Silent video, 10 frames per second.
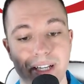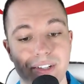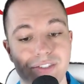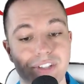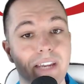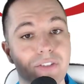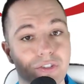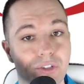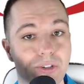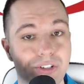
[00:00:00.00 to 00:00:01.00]
saved
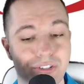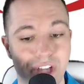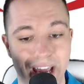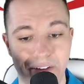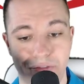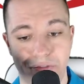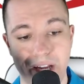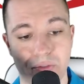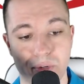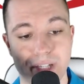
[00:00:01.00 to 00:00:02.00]
searches and
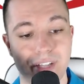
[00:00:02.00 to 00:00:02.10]
favorites,